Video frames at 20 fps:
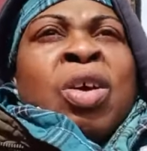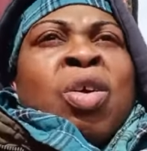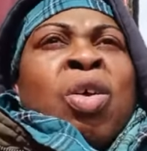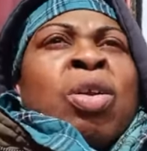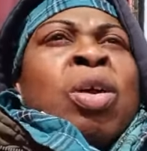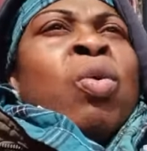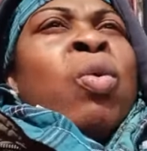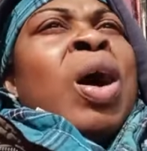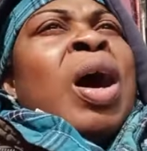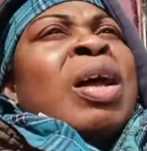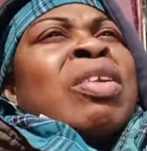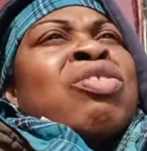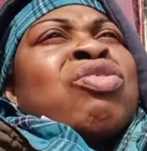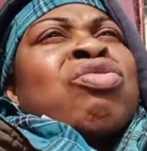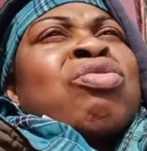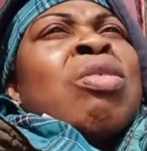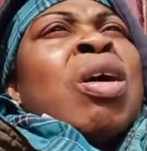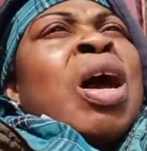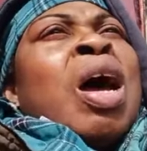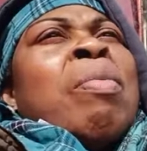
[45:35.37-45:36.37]
I don't want
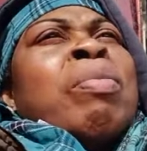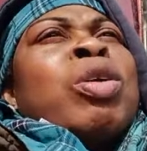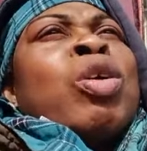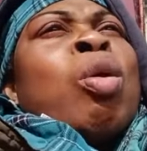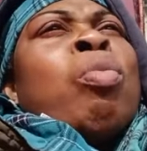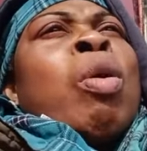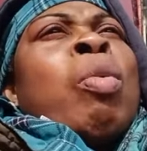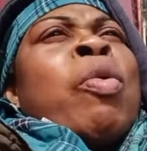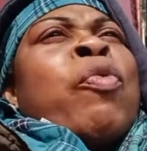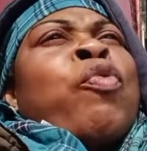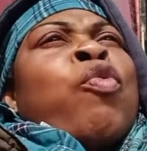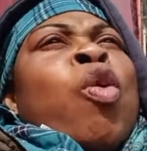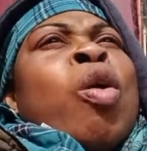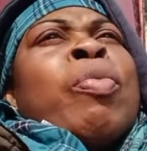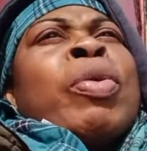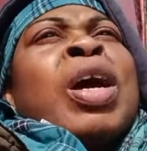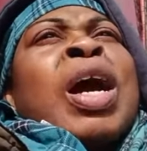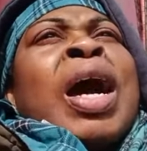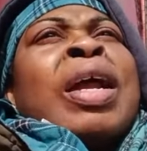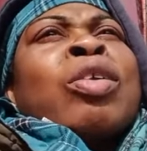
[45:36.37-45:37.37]
to draw me up. But before
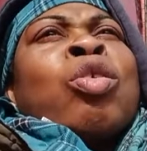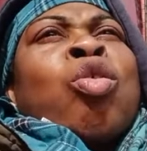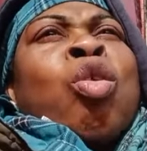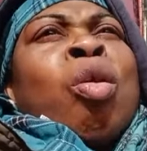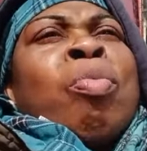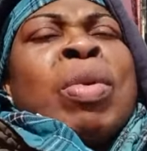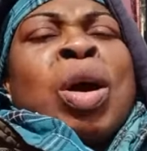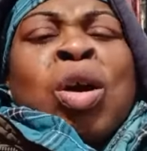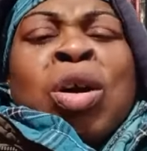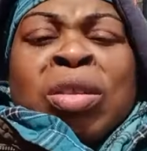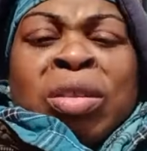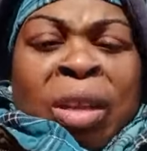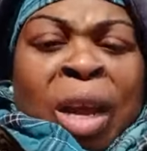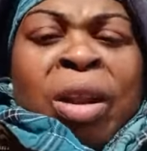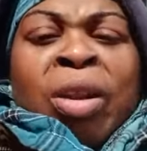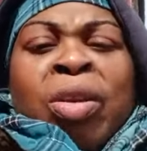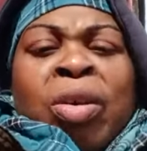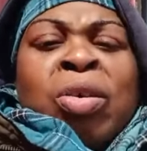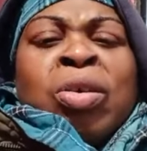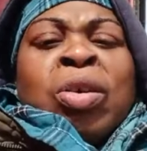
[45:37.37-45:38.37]
God come, I go tell
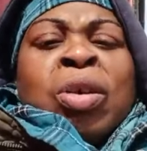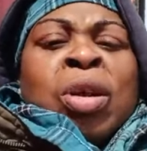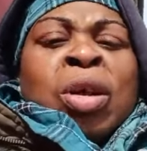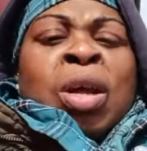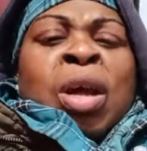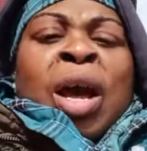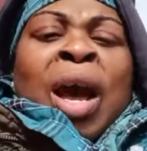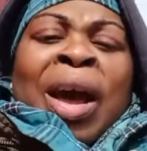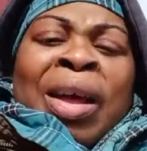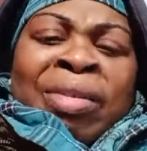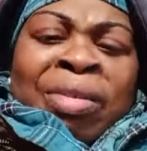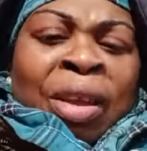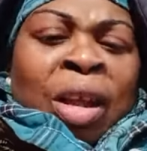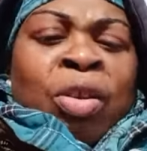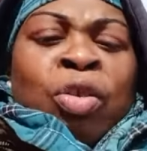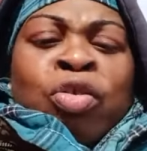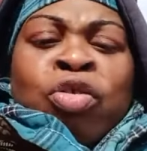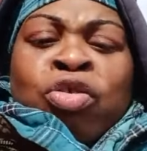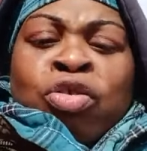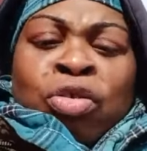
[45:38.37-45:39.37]
you no. And
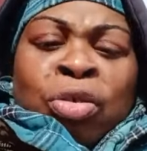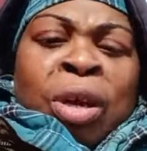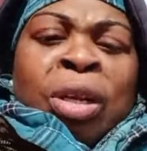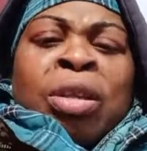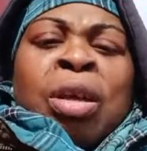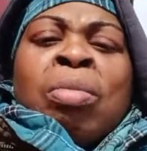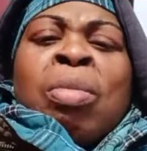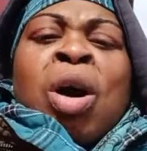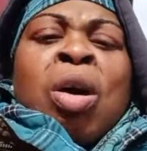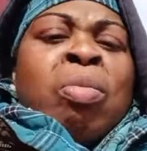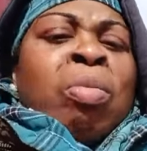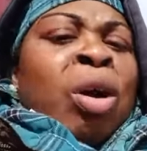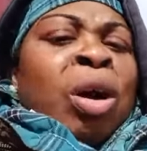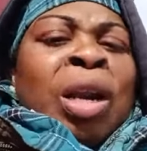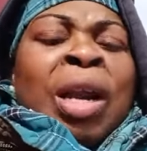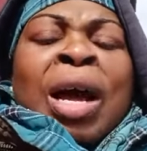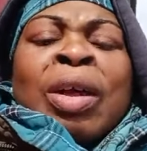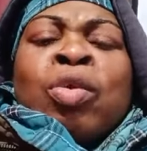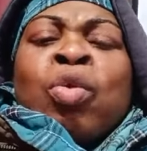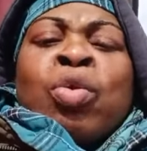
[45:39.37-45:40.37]
tell you straight. The bumbo
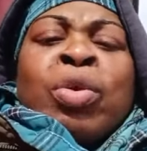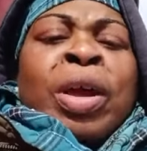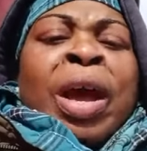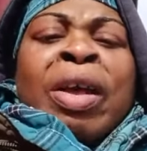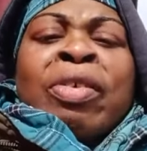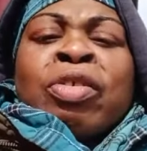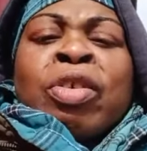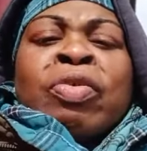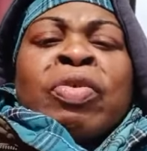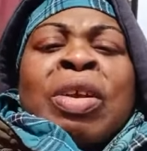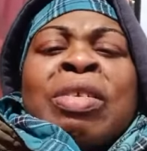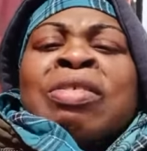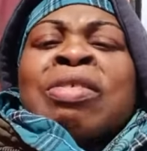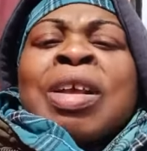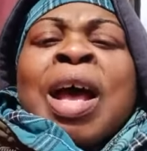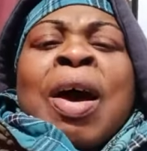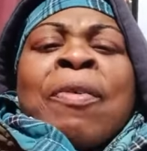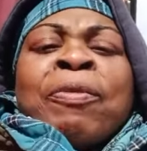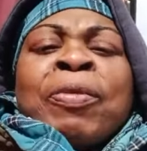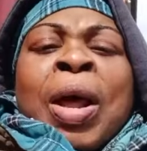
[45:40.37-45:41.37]
clot, who the answer for
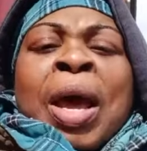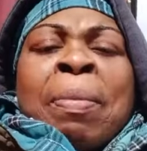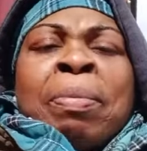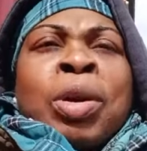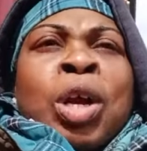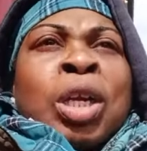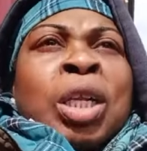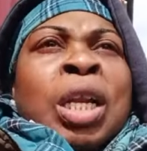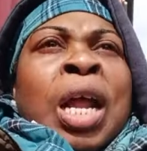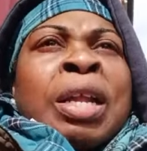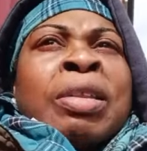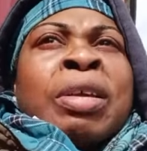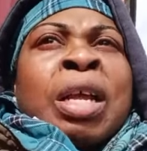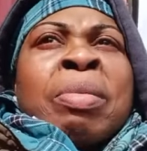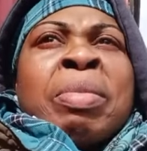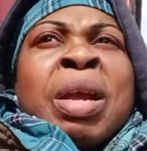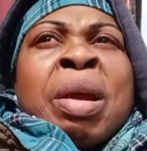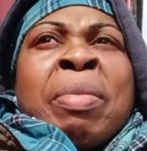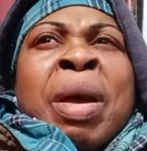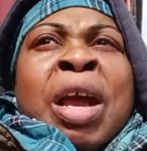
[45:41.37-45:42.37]
soft, right blood clot,
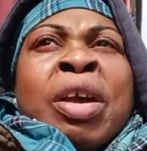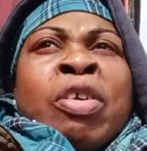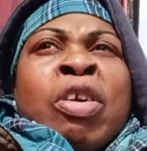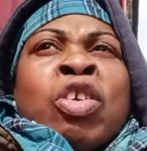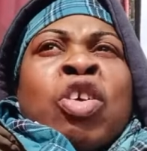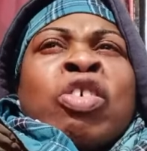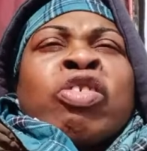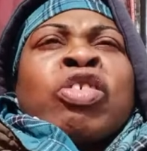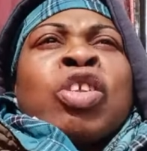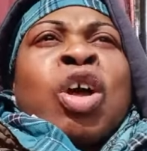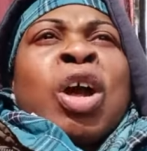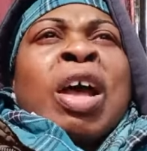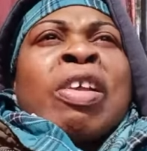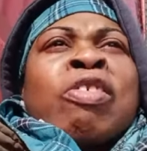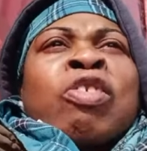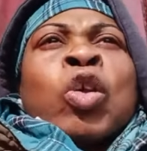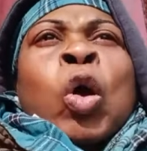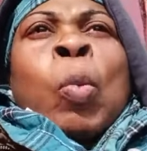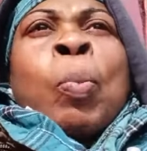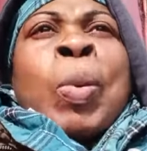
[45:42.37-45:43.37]
tell me, my girl. Go sit down and
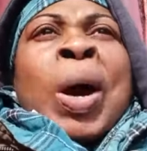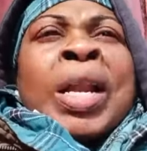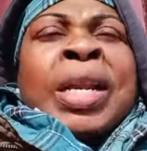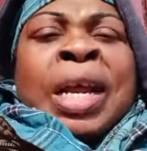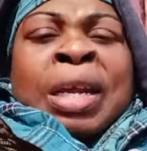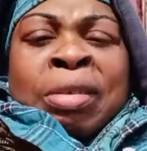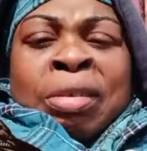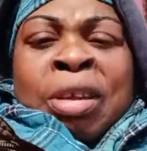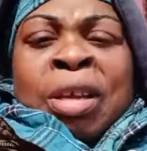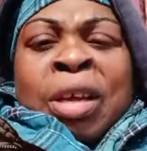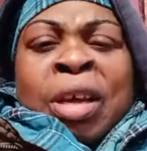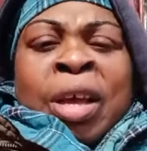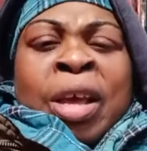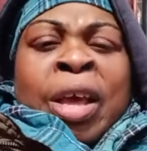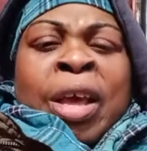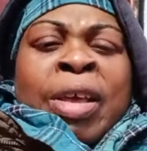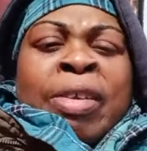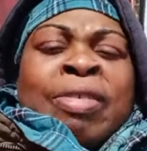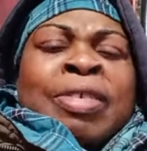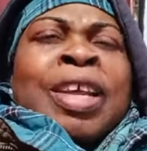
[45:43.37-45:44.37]
suck on that.
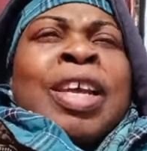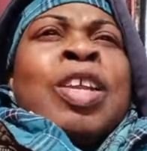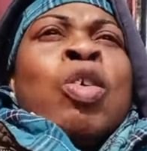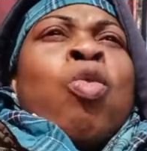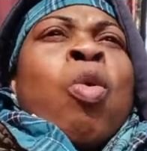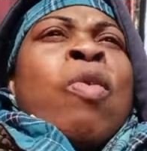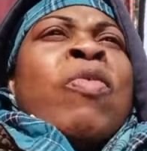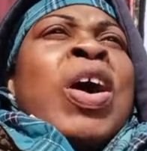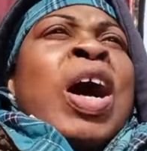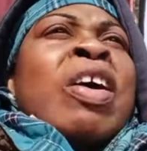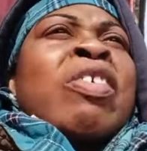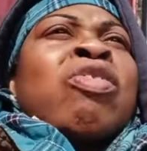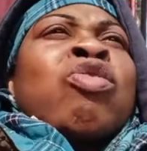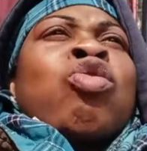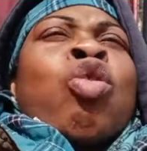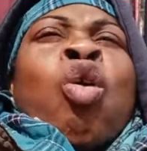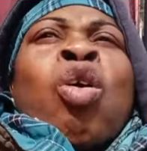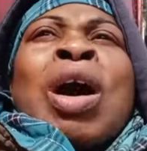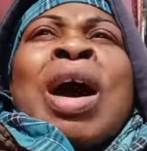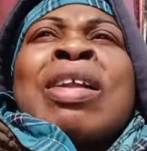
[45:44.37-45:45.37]
Skinny woman and
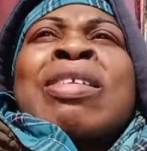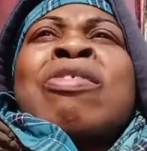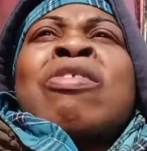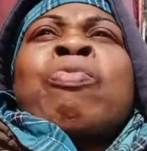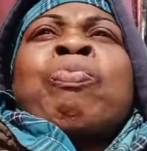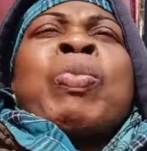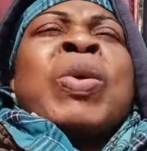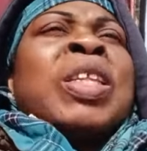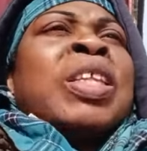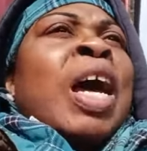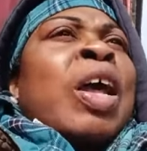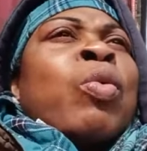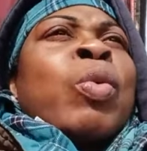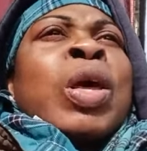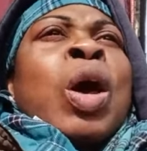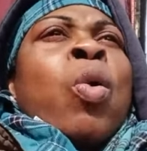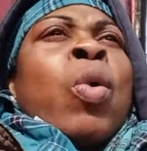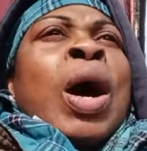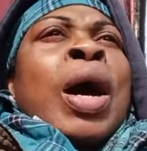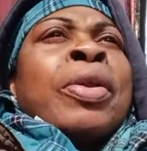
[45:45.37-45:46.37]
suck and spit on what
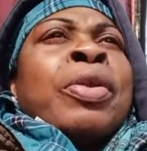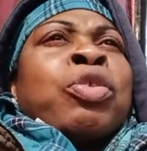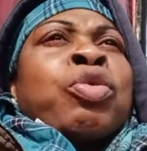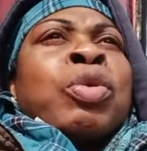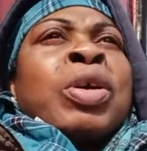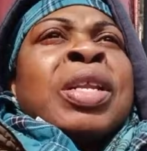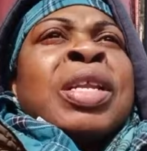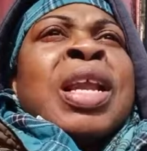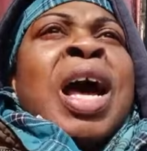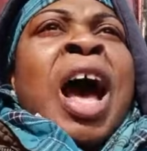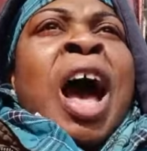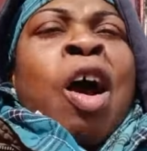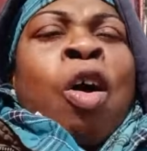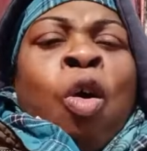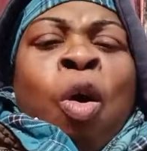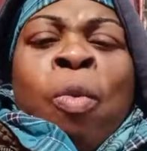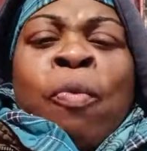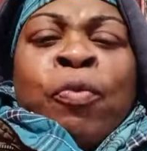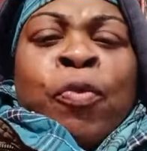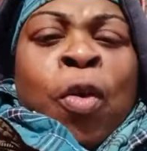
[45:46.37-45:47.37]
you want to do to it. Nah,
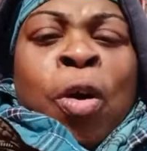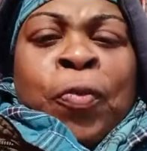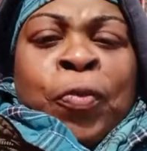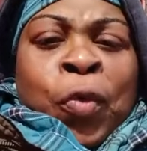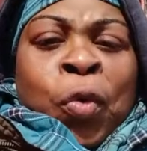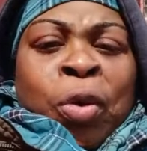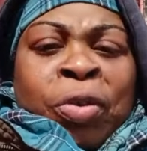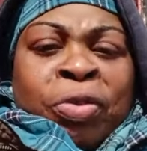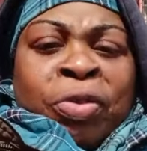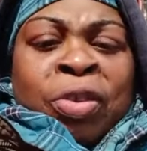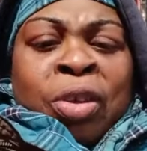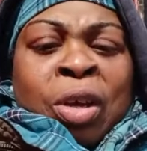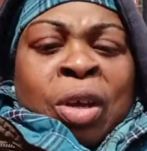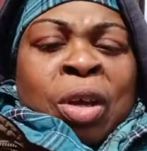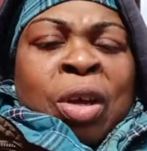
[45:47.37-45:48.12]
come full force.